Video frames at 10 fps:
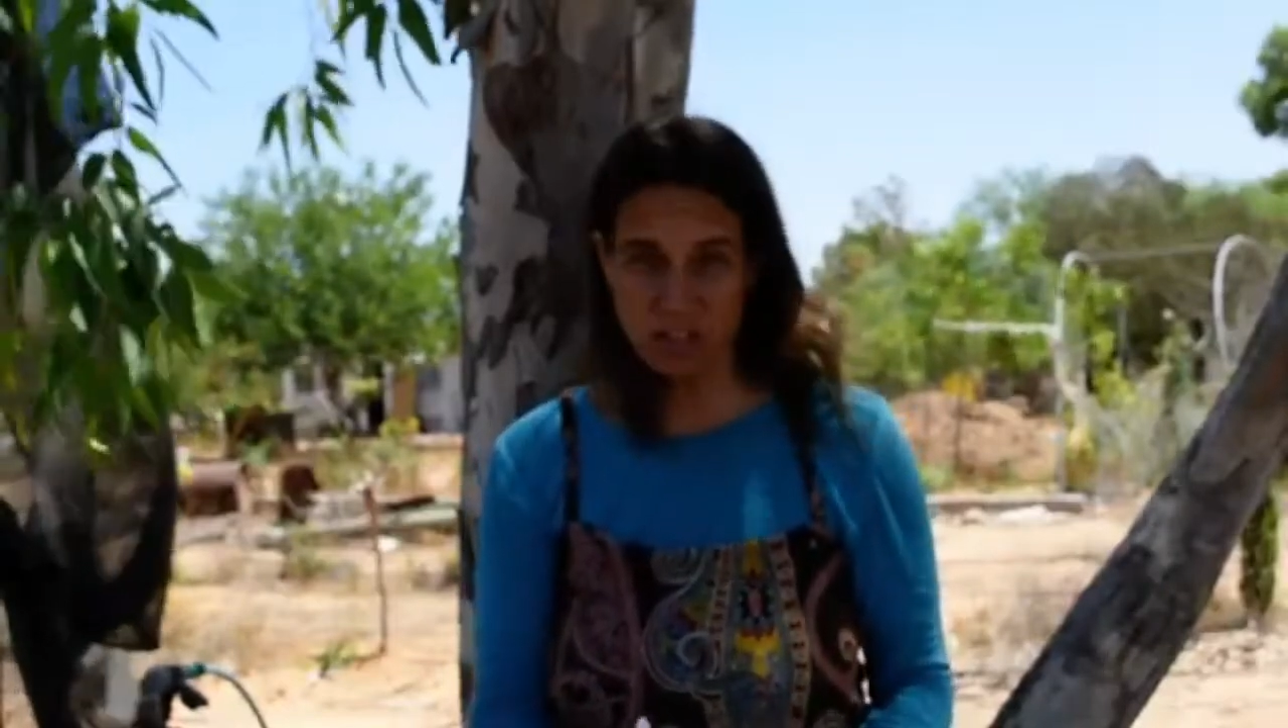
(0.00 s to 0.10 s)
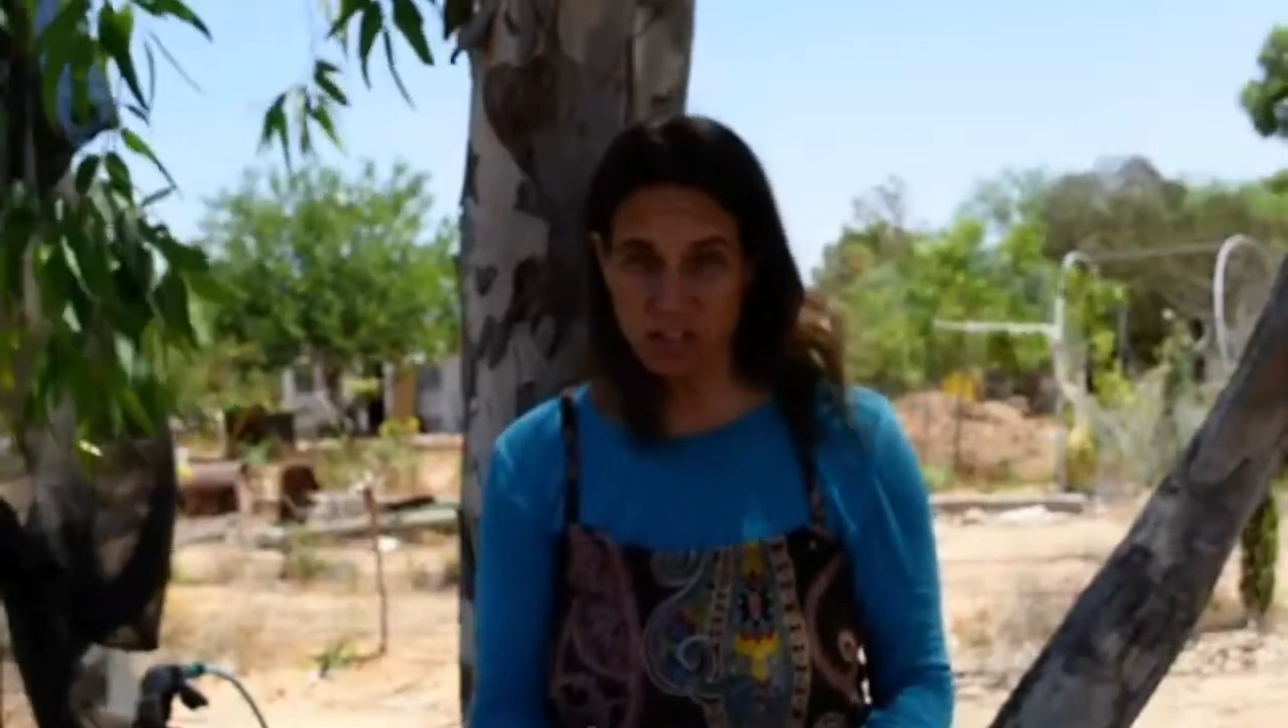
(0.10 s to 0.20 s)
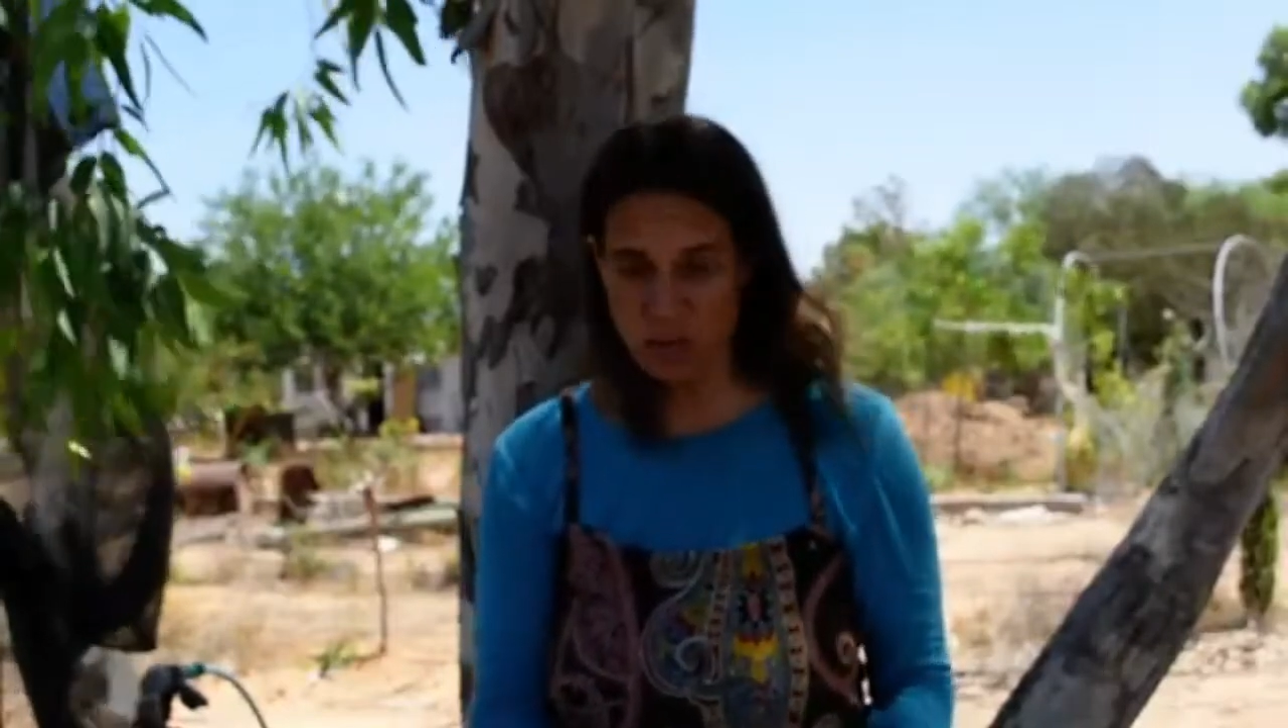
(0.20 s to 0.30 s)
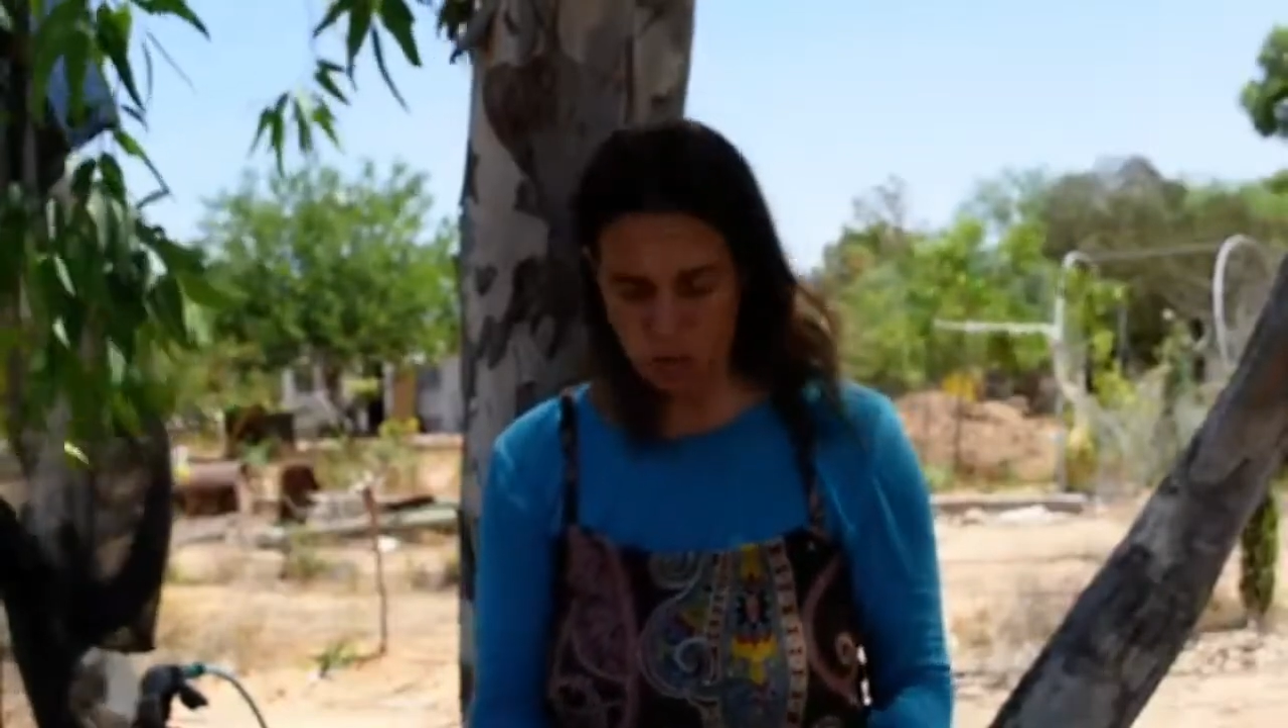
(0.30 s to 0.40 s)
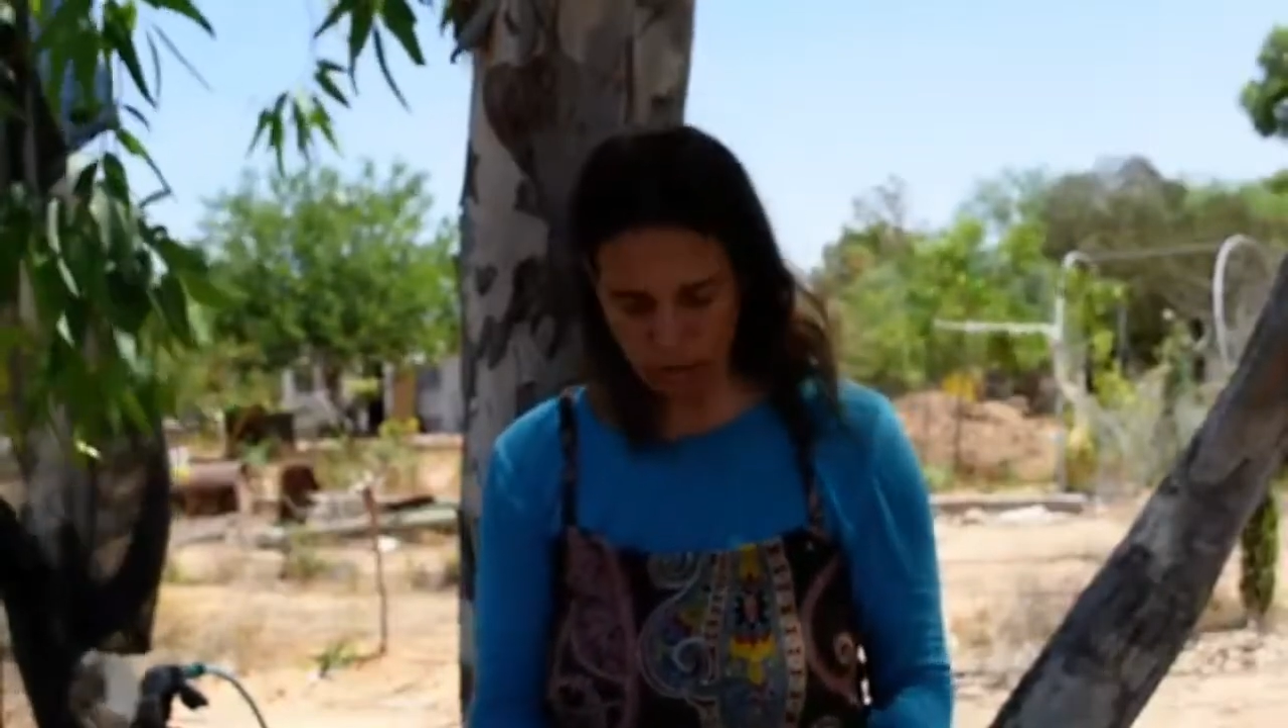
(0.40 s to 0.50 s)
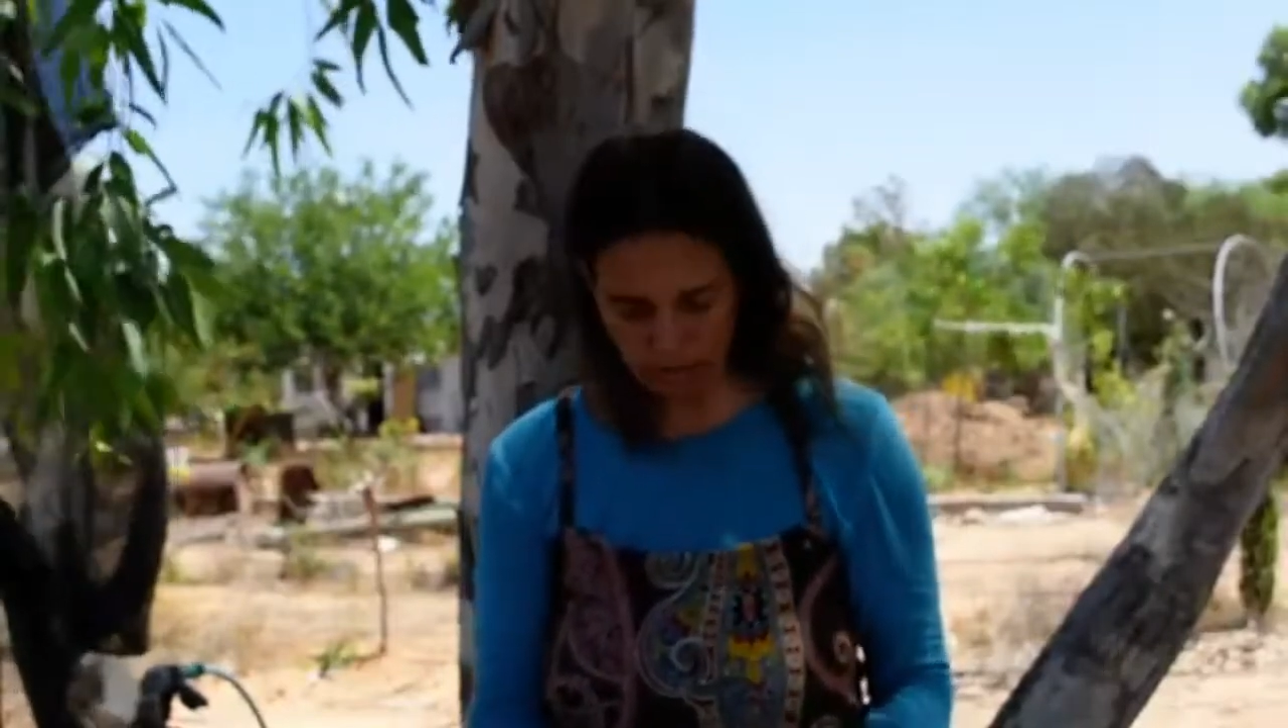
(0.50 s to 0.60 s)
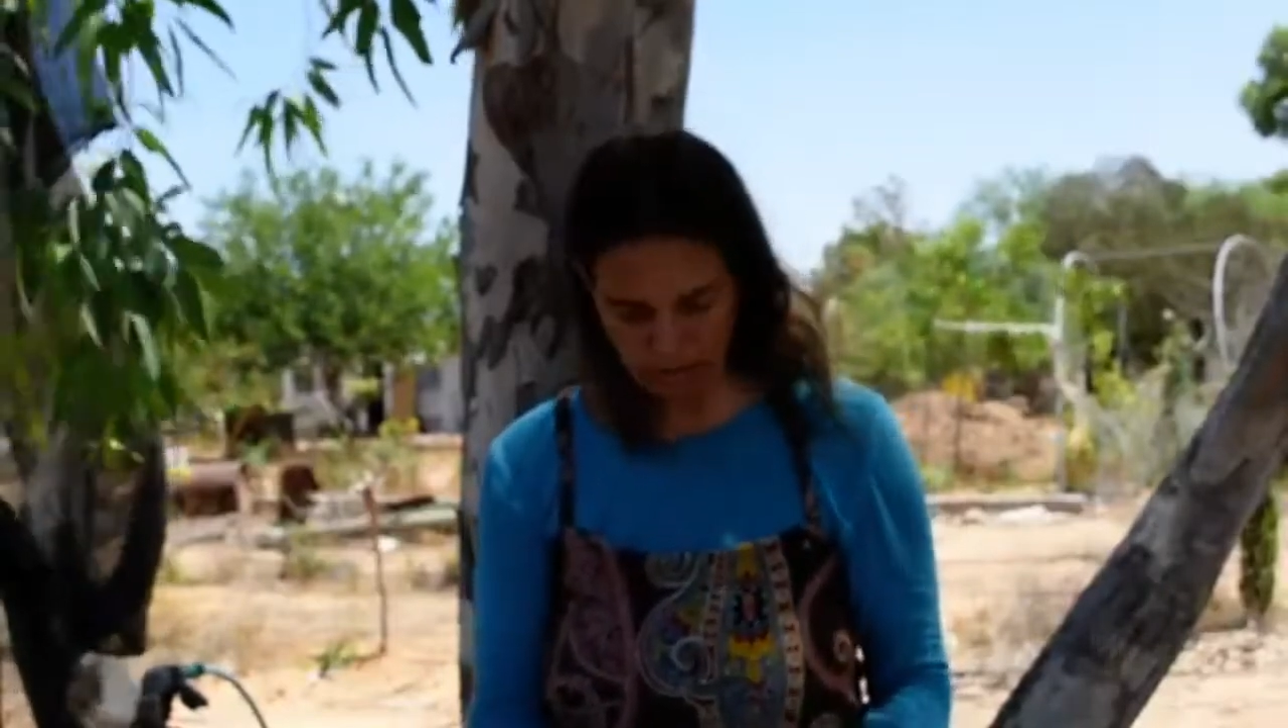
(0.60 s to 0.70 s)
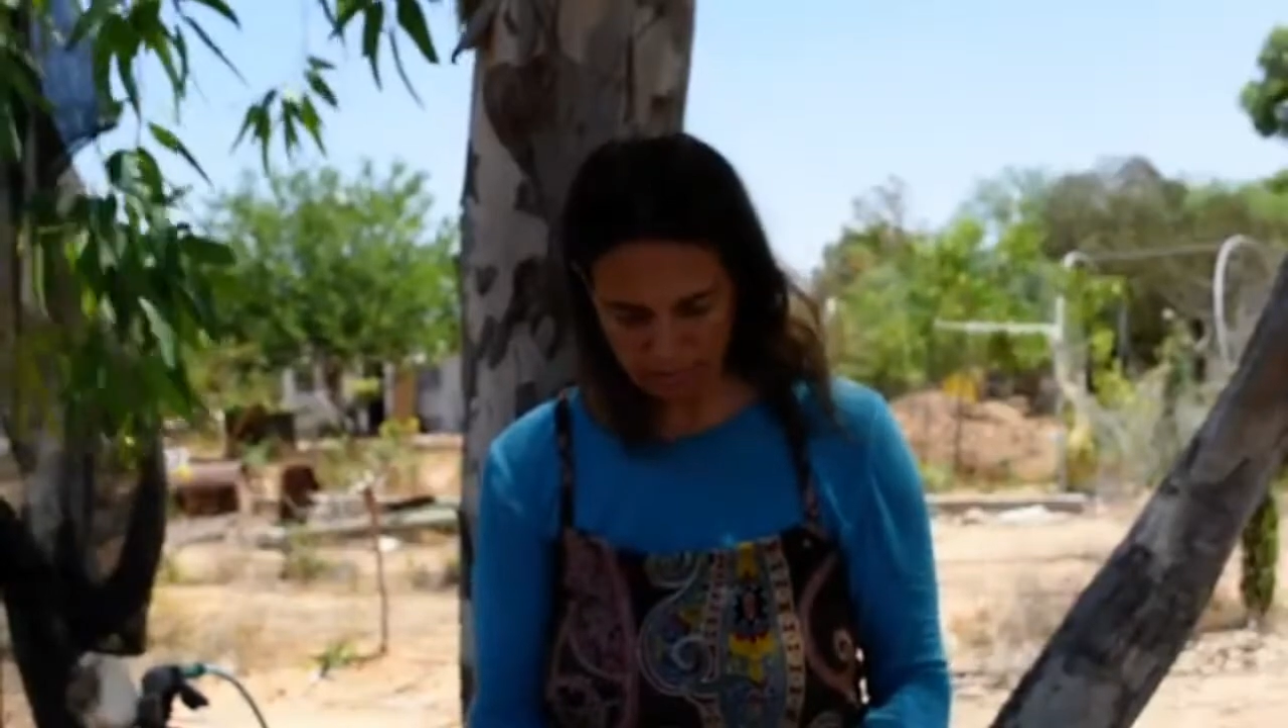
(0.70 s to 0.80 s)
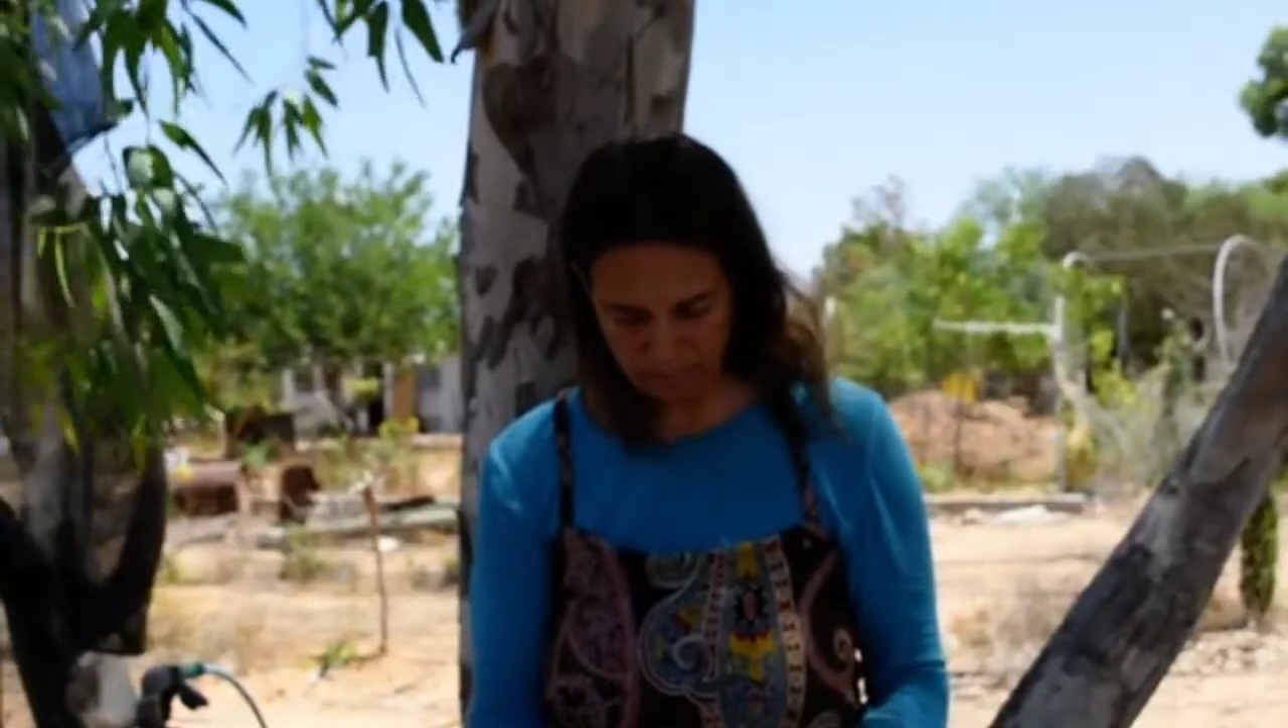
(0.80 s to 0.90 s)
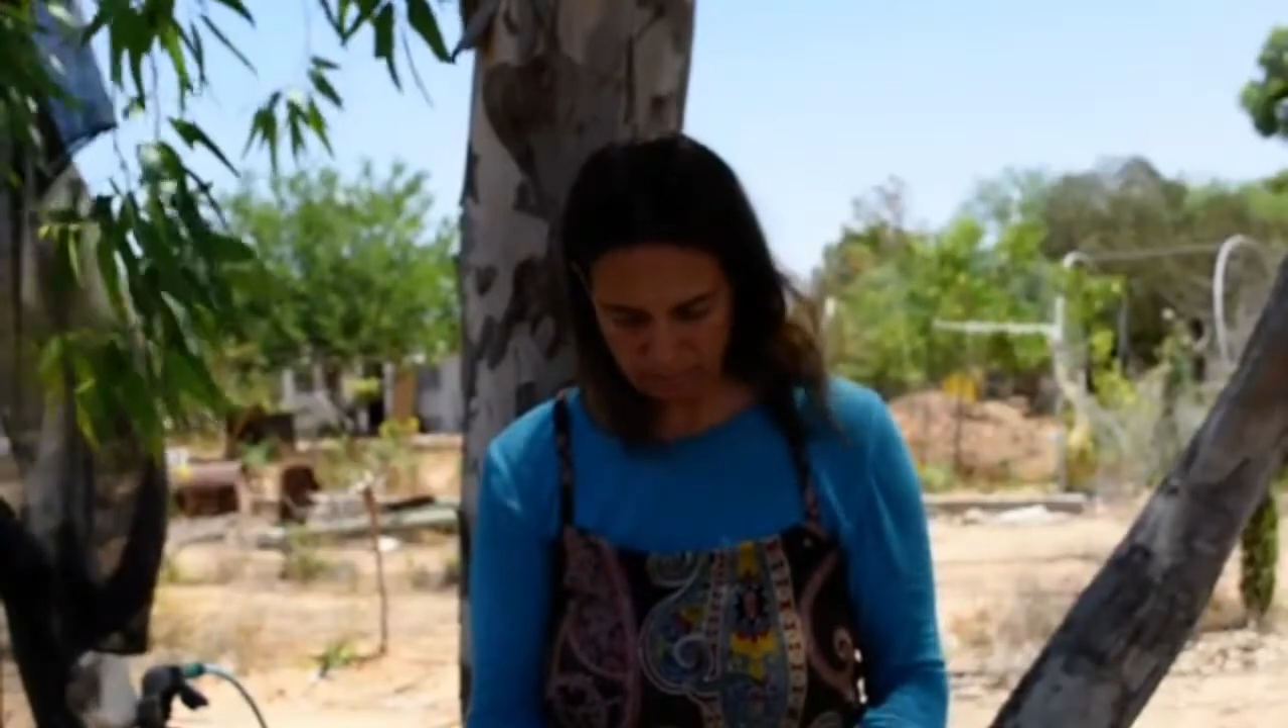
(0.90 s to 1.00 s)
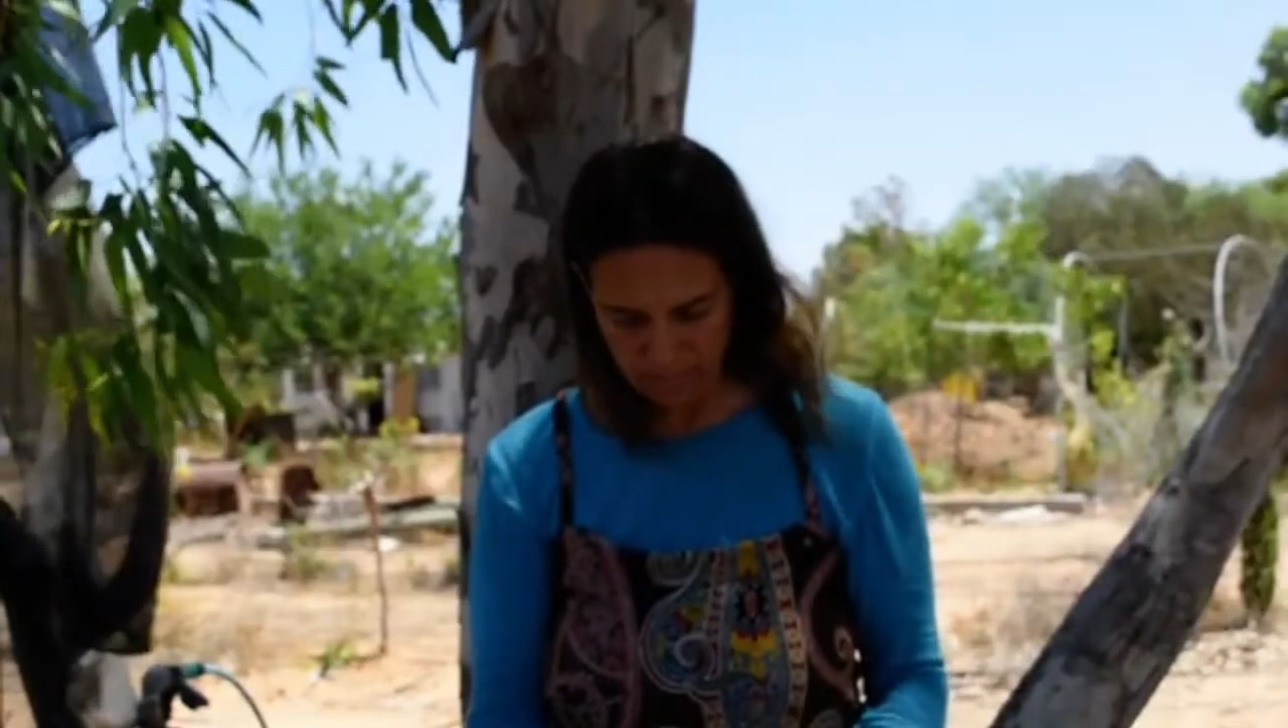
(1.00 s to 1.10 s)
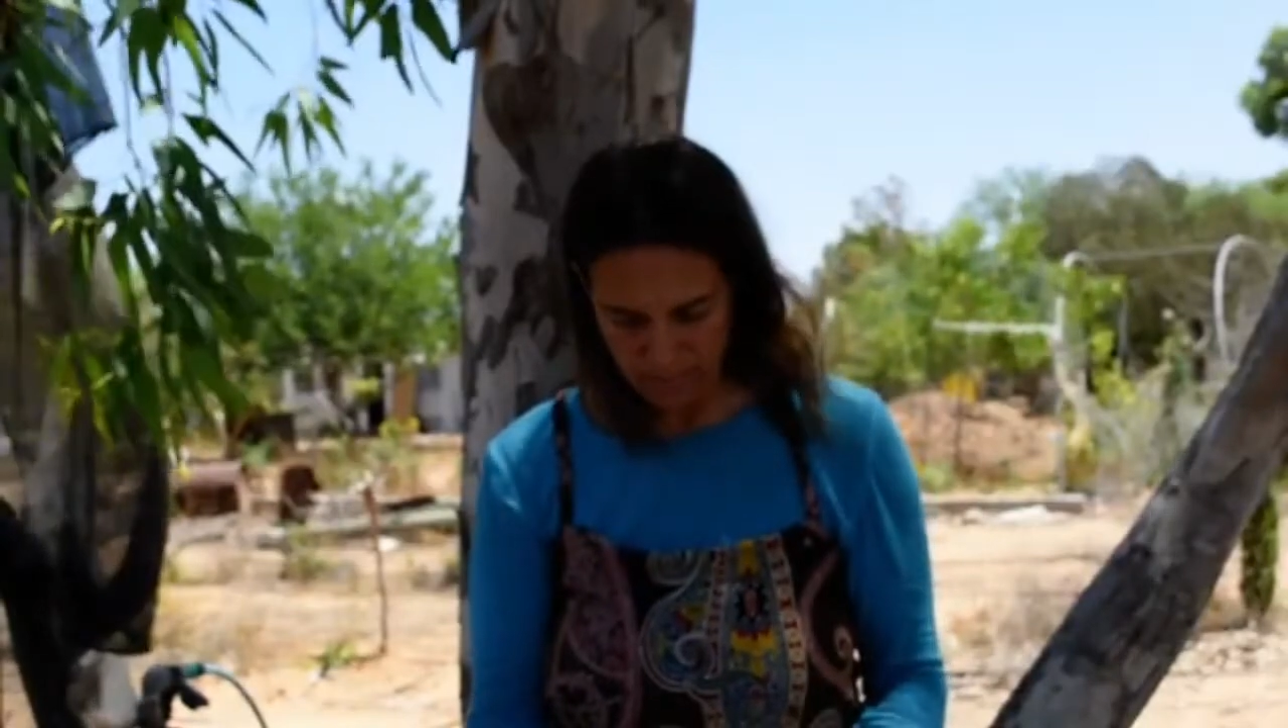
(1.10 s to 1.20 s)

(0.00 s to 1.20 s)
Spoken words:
in the soil,